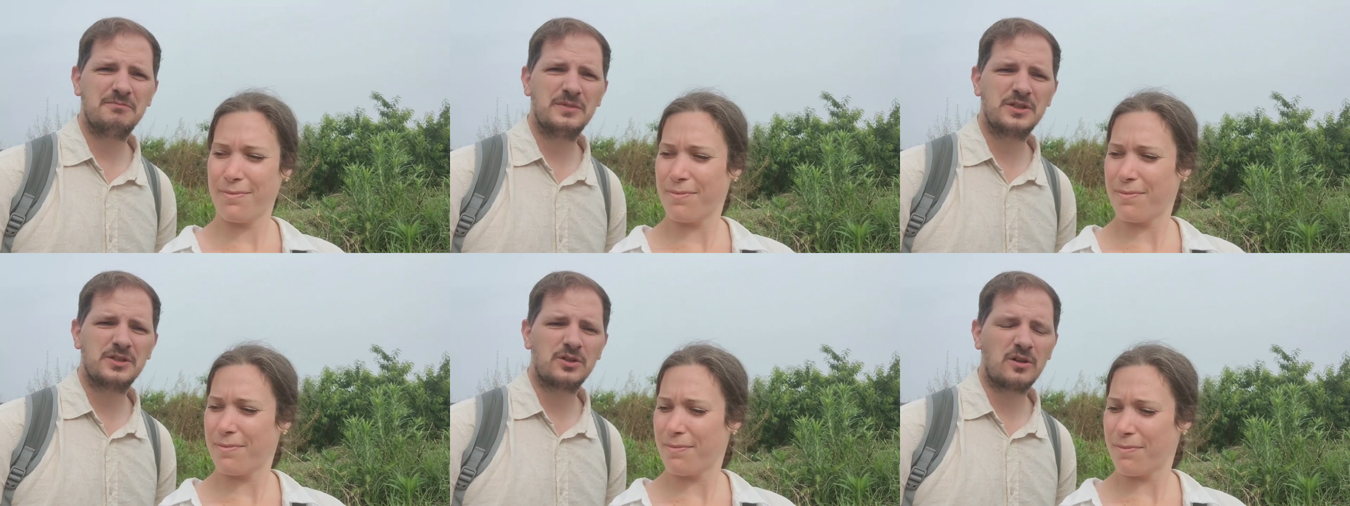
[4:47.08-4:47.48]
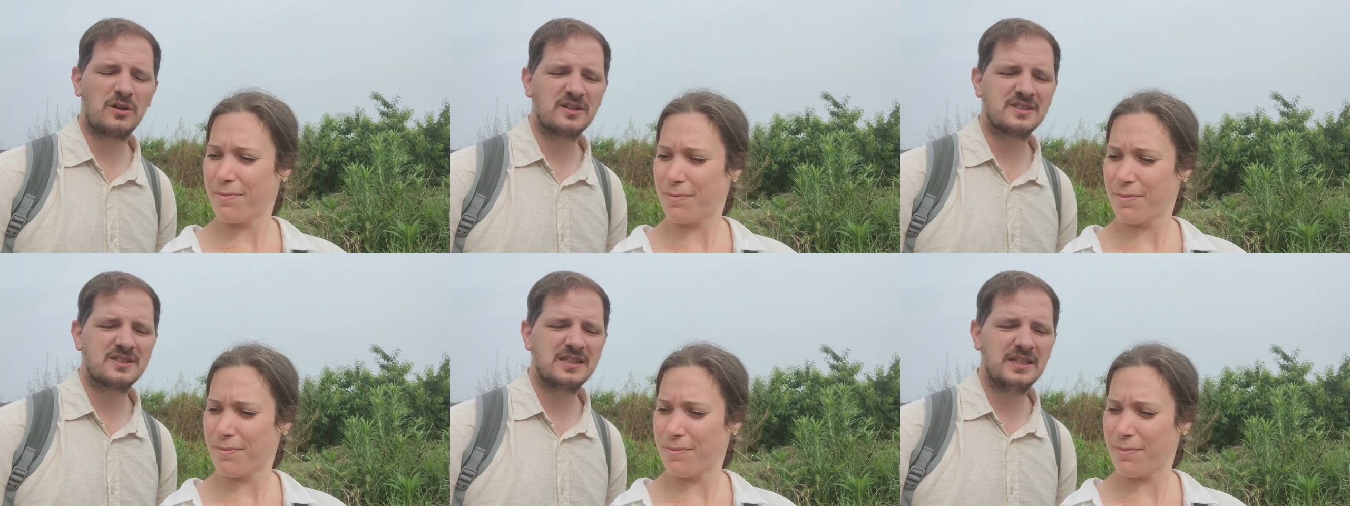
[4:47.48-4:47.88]

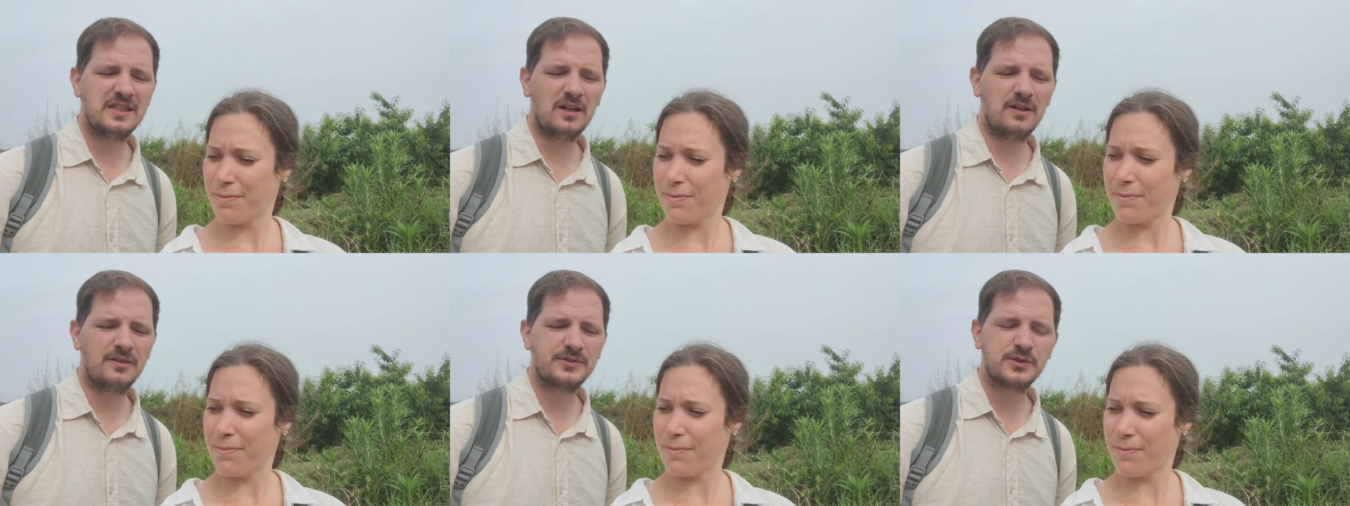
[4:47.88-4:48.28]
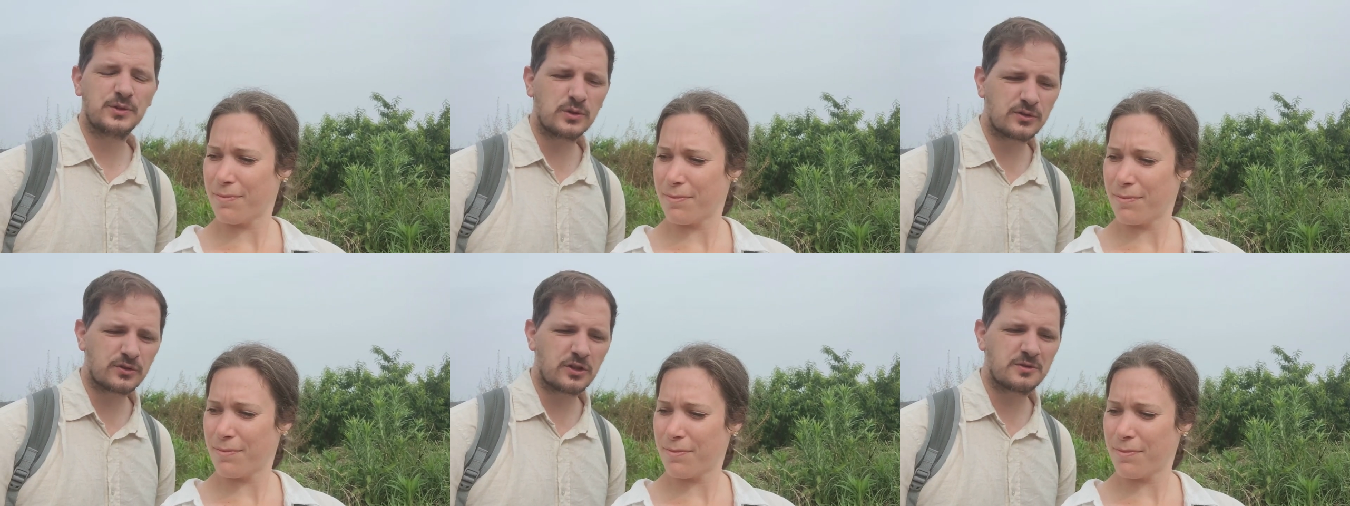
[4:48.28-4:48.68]
Speaker 1: majority of
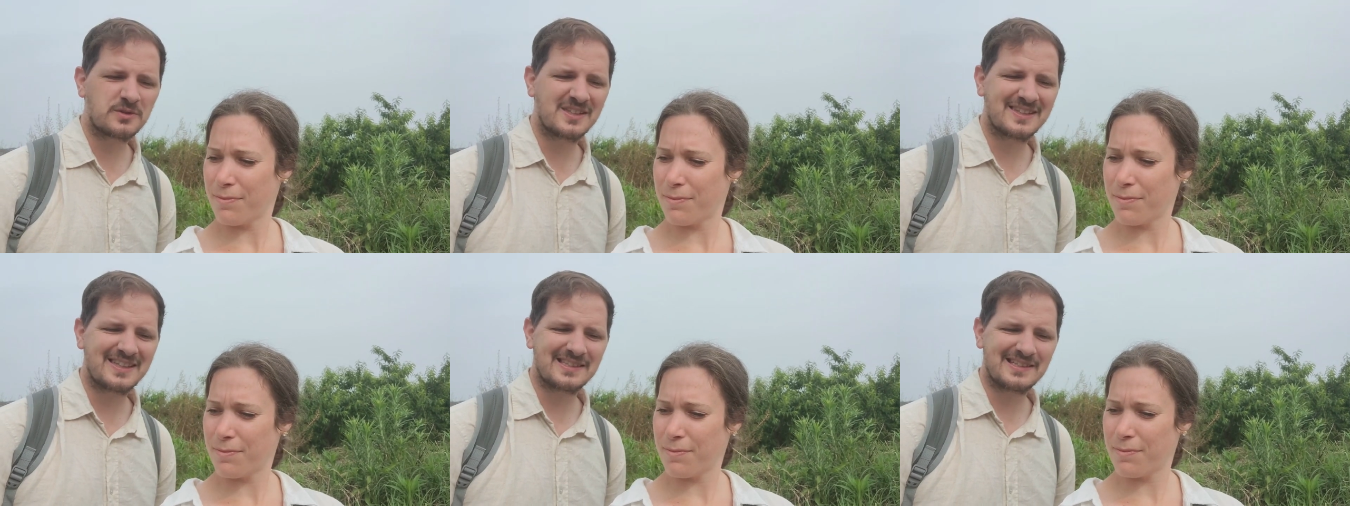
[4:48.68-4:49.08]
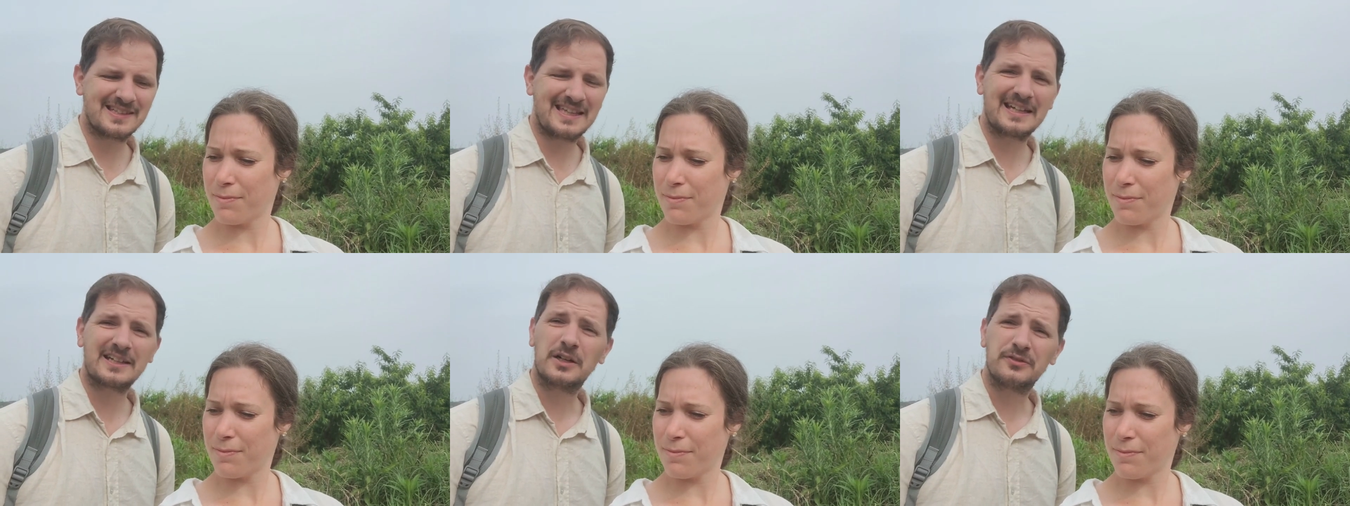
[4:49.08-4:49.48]
tour groups and things like
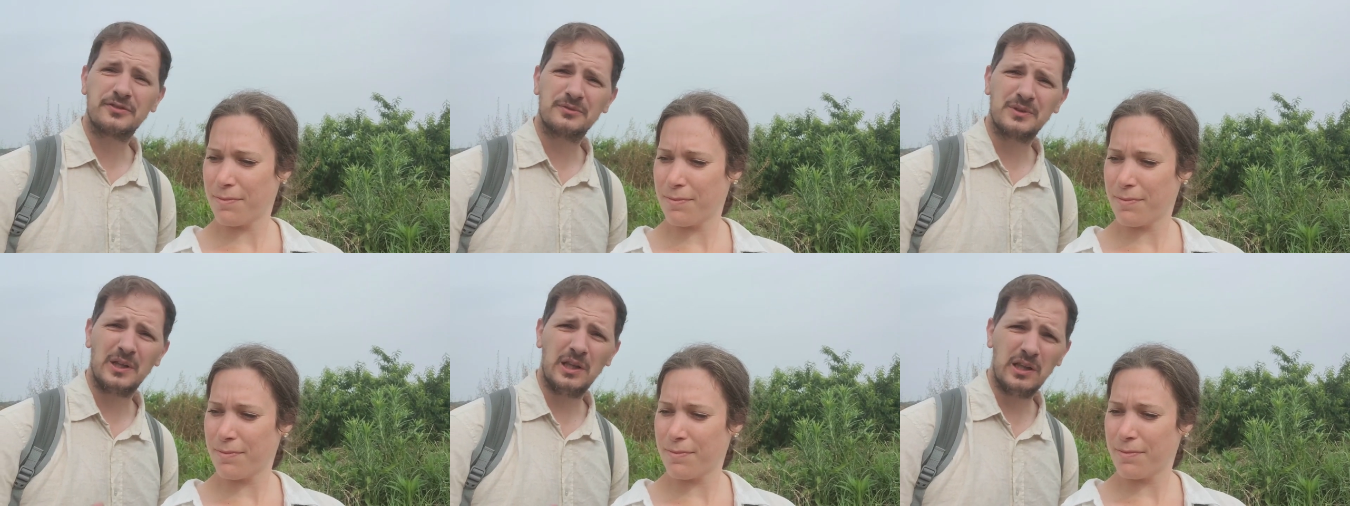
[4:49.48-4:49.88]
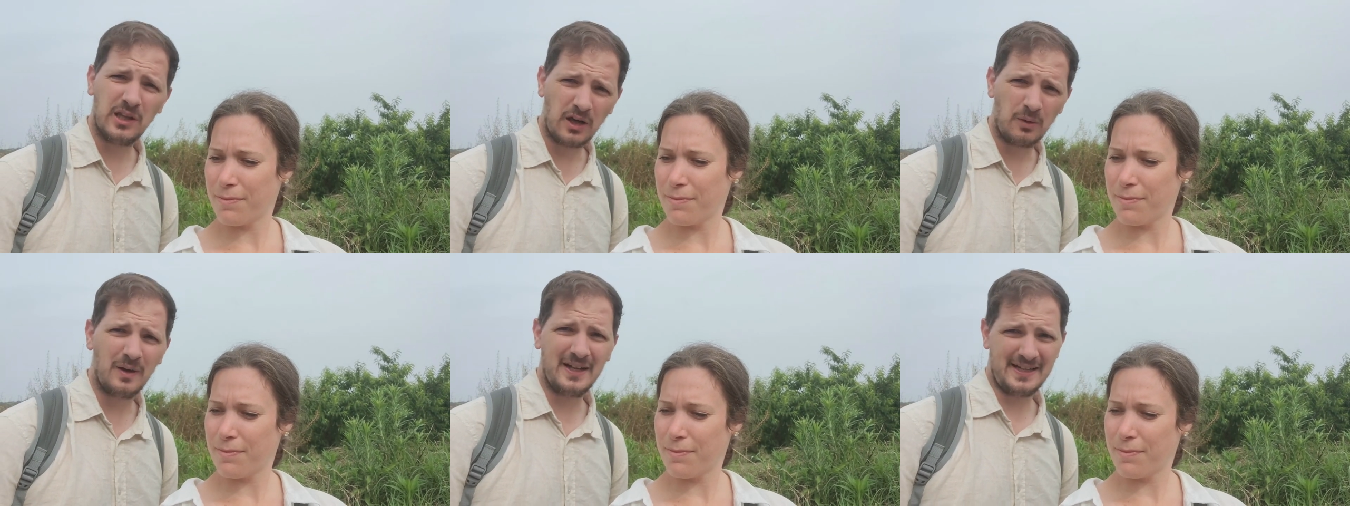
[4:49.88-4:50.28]
that go from the
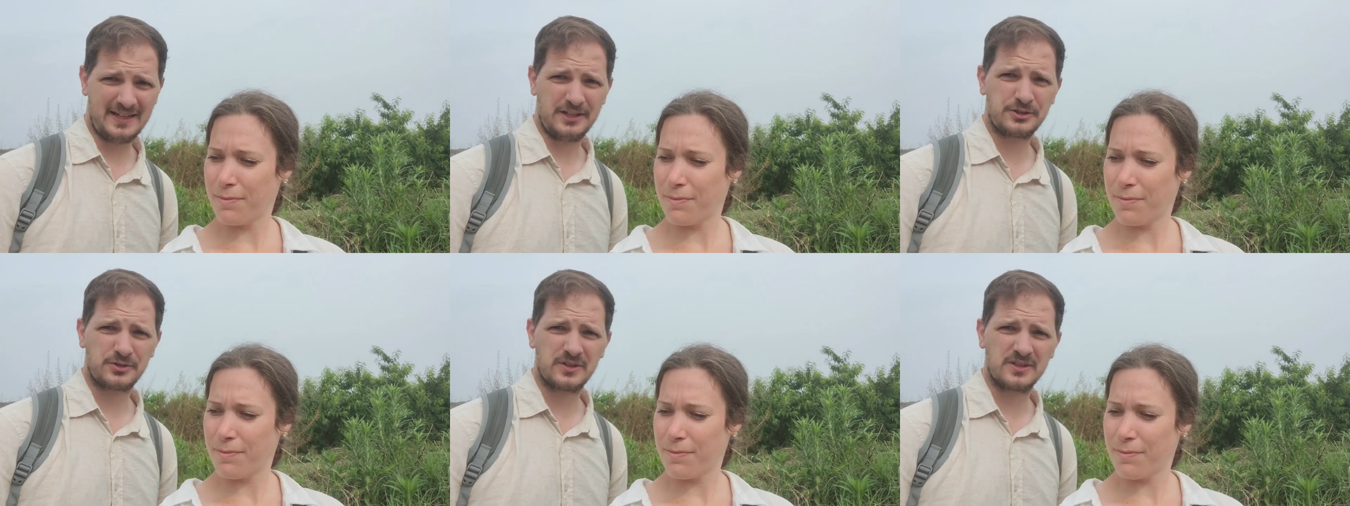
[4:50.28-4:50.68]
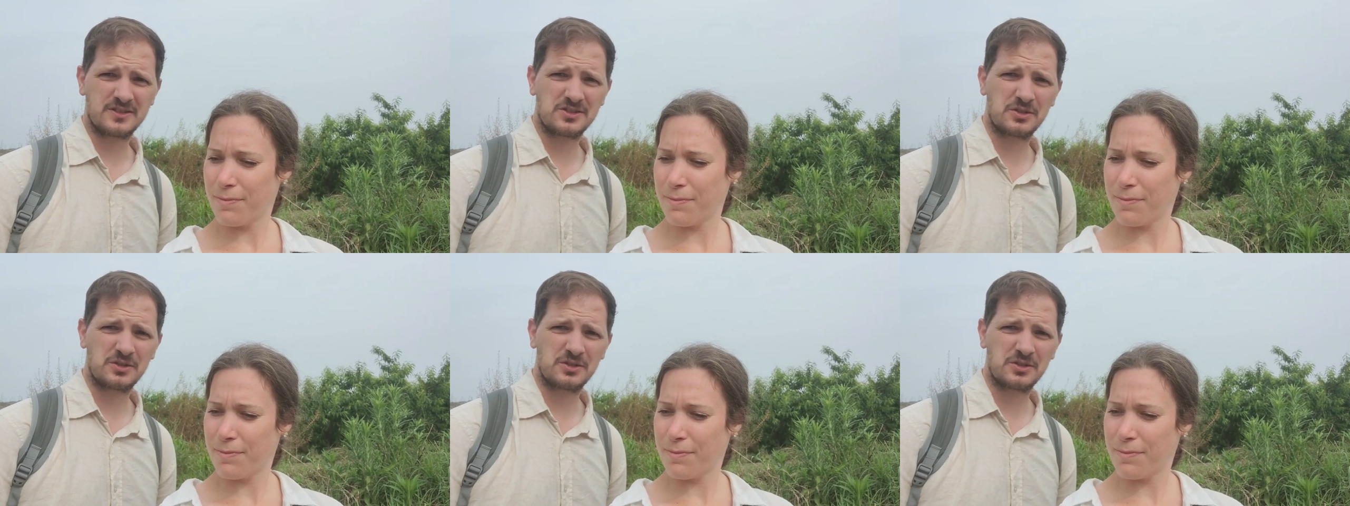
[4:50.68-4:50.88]
lower entrance.